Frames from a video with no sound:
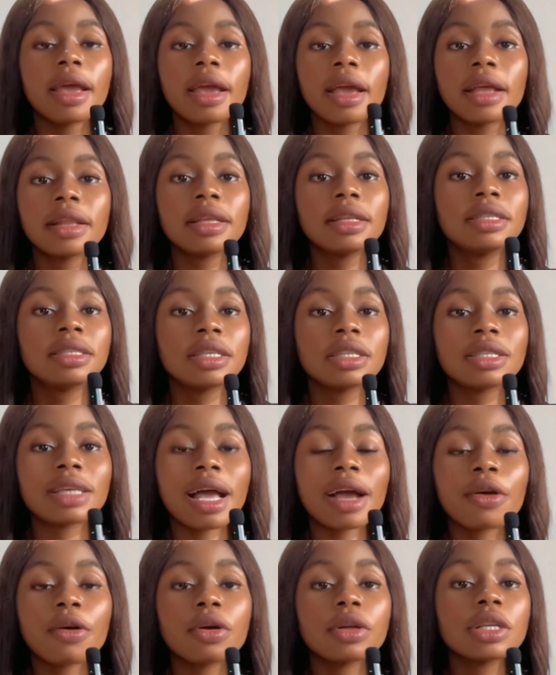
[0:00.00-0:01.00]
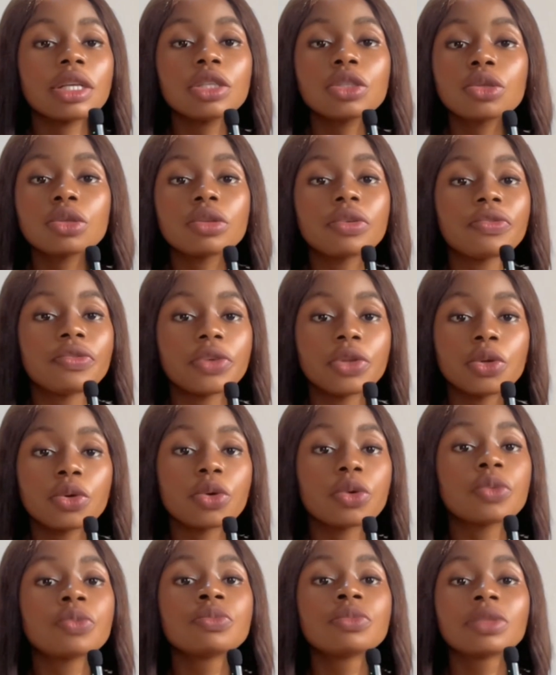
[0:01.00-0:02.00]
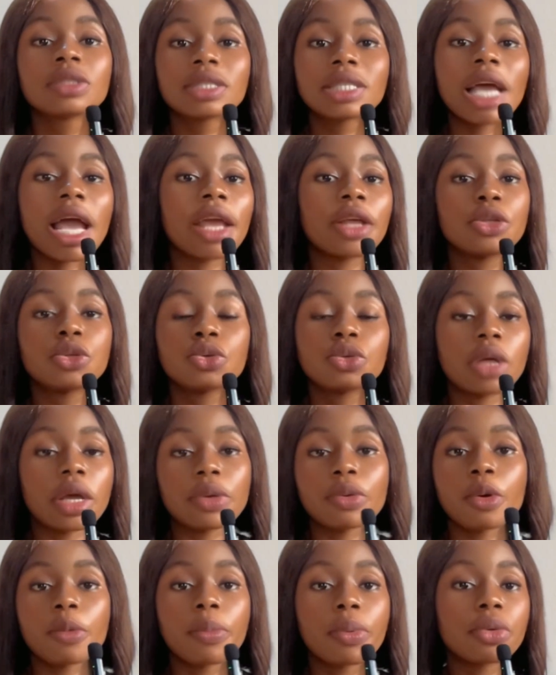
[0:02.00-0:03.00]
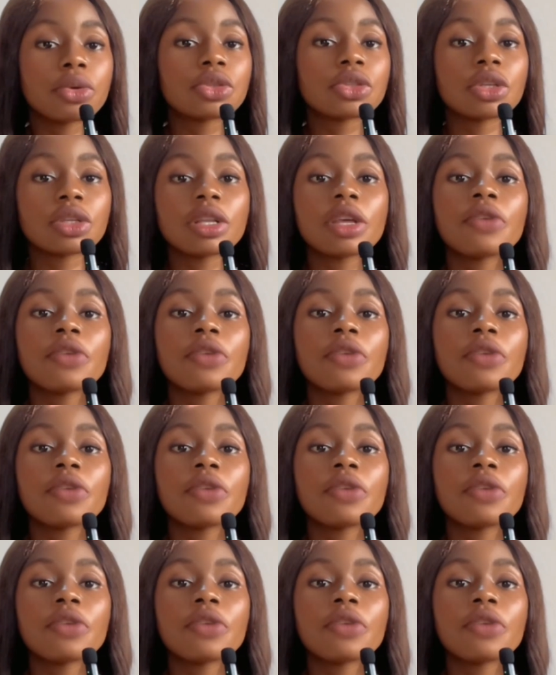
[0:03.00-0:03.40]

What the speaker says: Edit it according to the video title that you're posting.